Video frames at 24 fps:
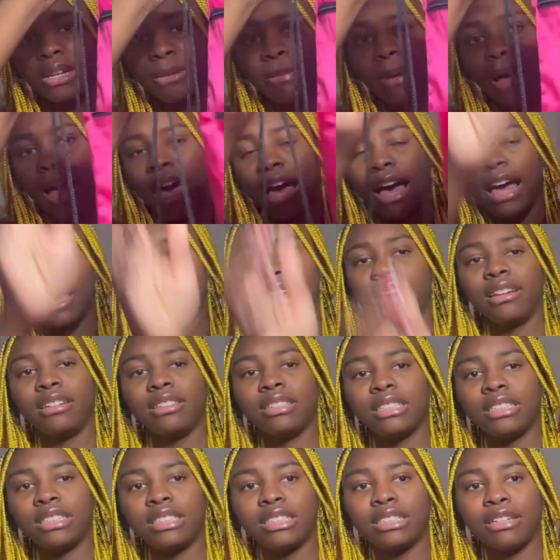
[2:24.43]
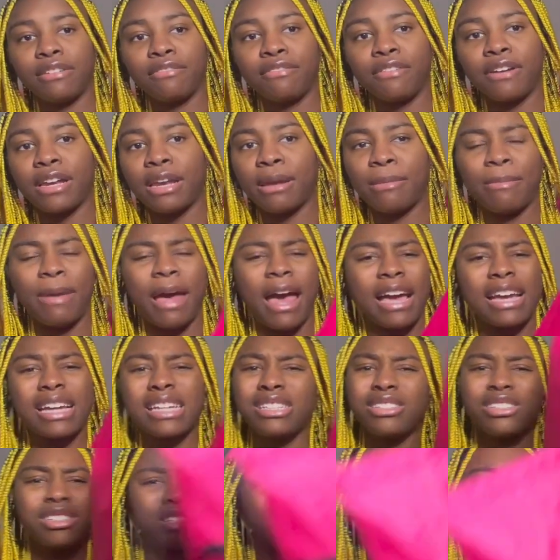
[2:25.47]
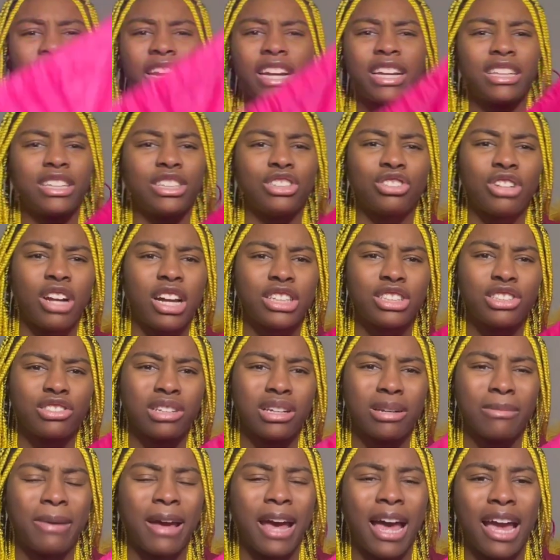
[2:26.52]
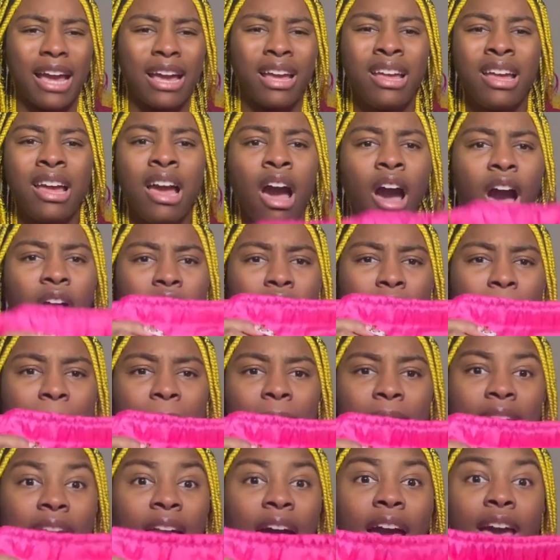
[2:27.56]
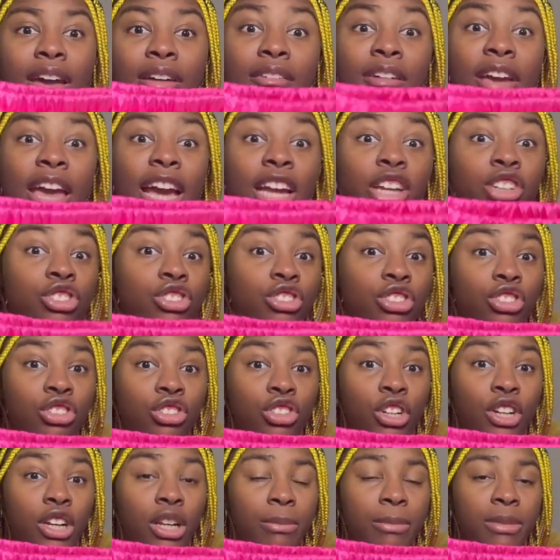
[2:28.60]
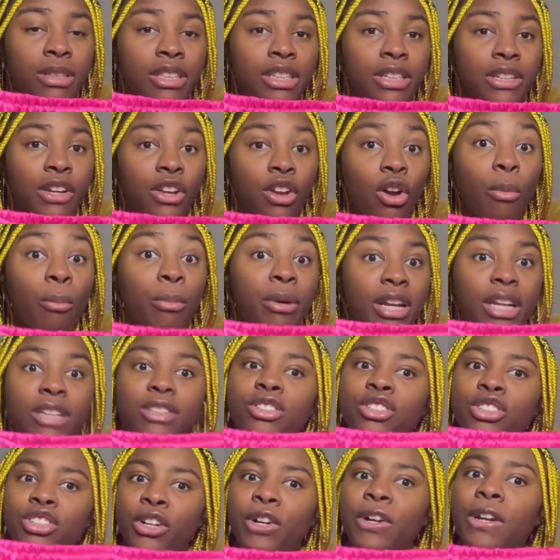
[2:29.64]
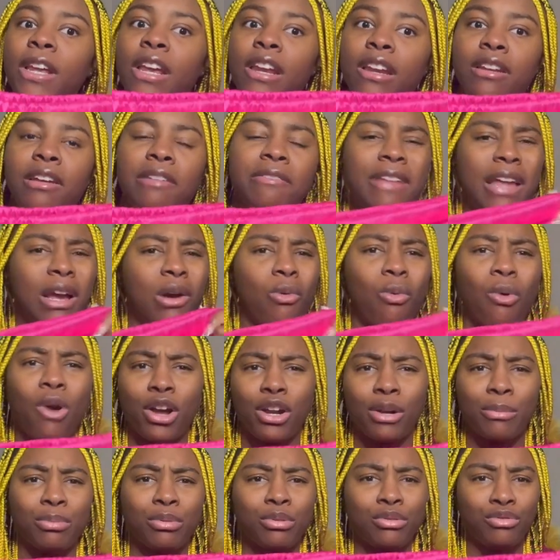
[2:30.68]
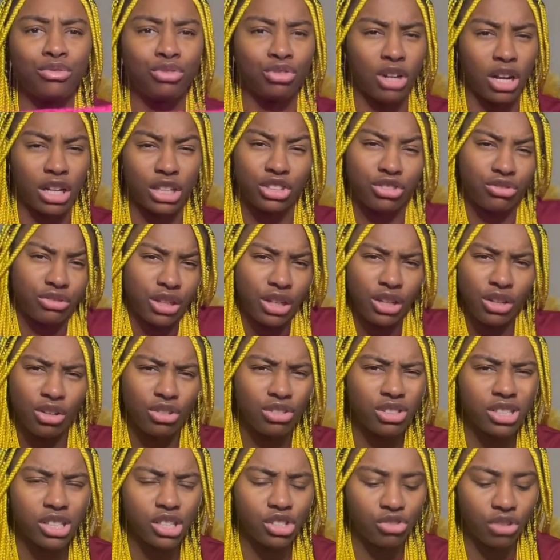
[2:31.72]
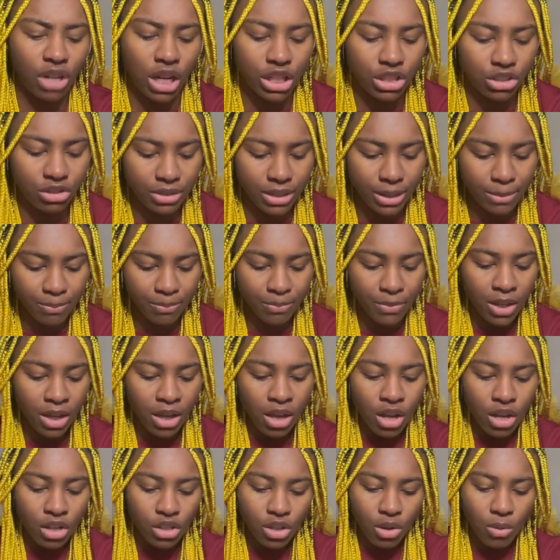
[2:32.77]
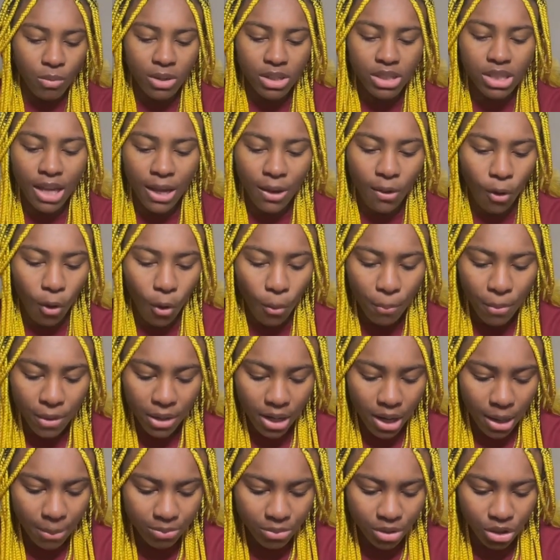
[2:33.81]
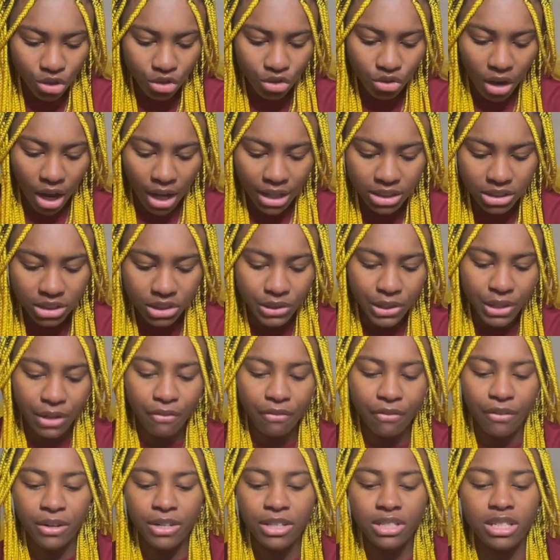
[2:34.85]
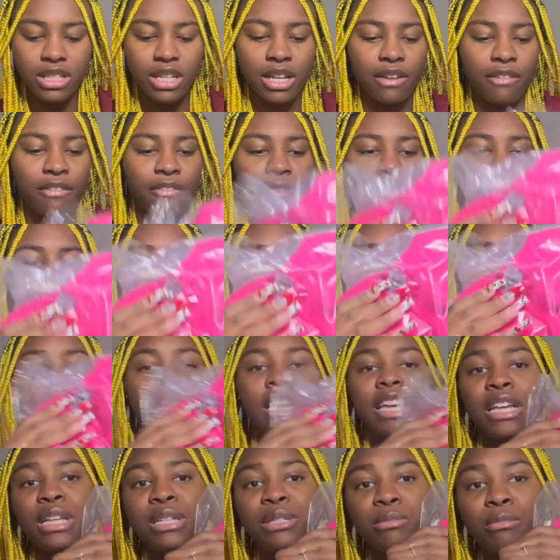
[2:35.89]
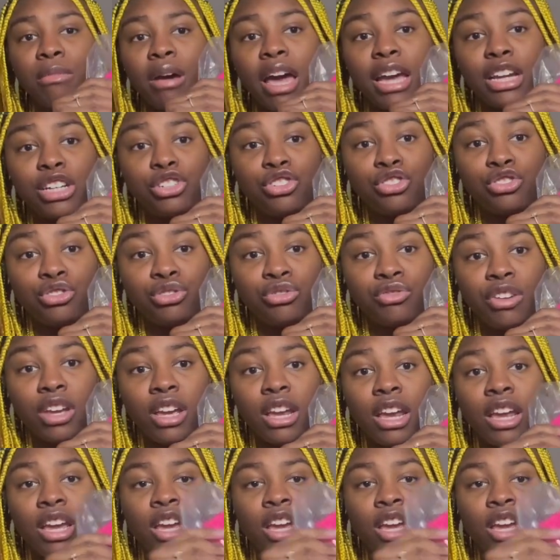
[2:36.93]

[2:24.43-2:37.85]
bag. This is it front and back. It's just a regular drawstring bag. Not extra sturdy material, but it's sturdy enough, like a waterproof drawstring. You know, just a drawstring. So once I open up the drawstring, first thing first is my Juve